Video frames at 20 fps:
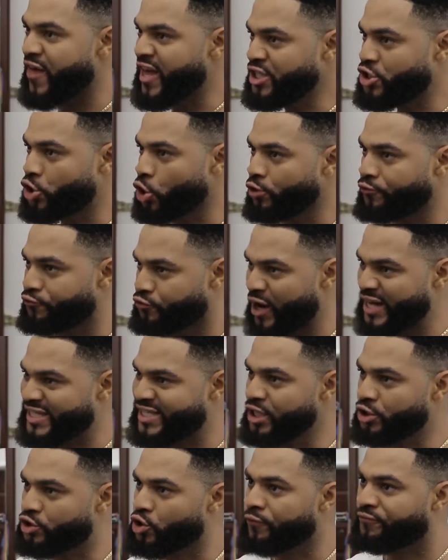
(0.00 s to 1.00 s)
Didn't you
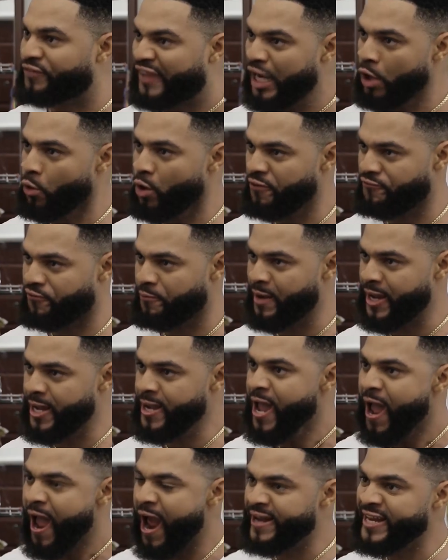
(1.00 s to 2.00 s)
threaten to deal with
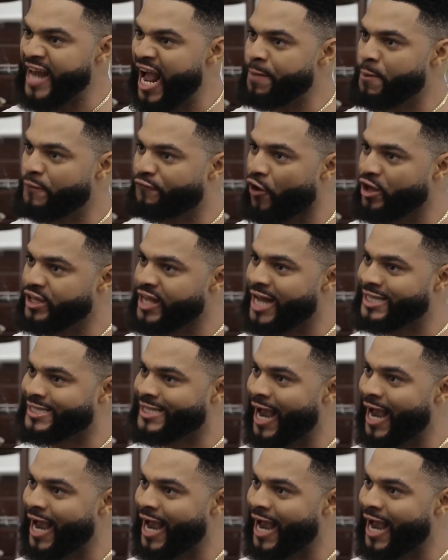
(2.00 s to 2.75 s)
me the night before the